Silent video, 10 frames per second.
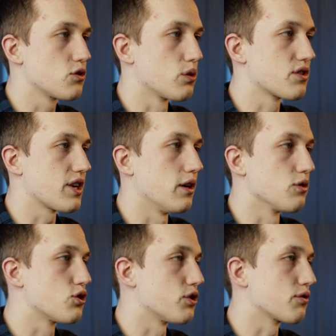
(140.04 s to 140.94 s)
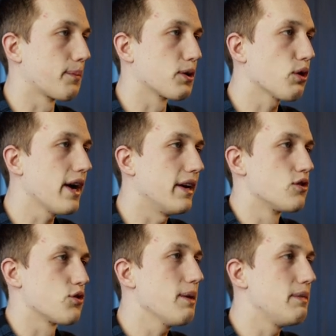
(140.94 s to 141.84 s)
so it scales just from the right.
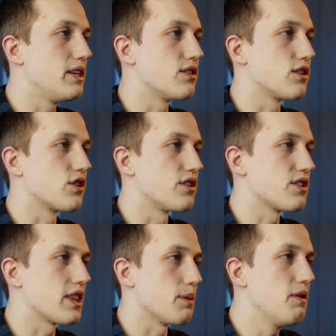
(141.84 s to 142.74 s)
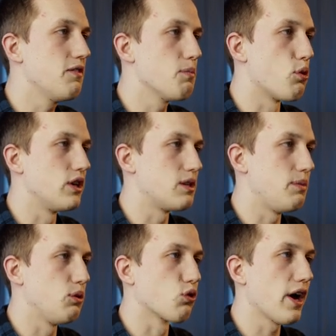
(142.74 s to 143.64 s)
So that means it's going to set the pivot point to
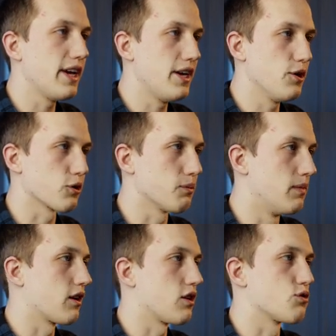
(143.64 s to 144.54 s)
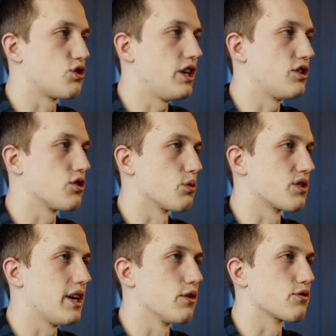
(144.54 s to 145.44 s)
be right here. Could also change it so it
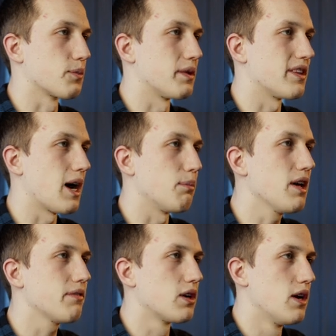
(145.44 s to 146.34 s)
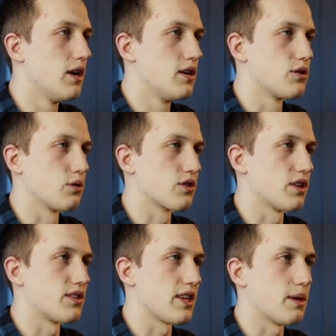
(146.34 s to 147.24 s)
scales from the top left. So it's going to
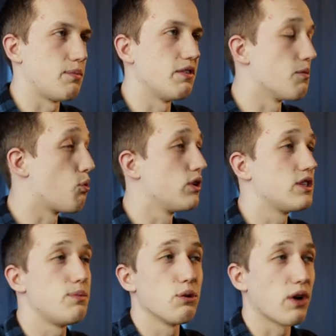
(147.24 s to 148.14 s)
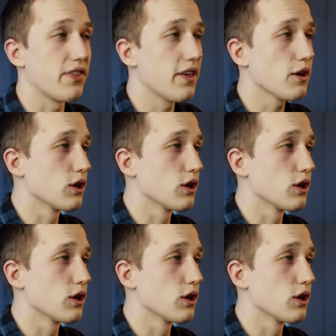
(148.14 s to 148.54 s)
set the pivot point to be right there,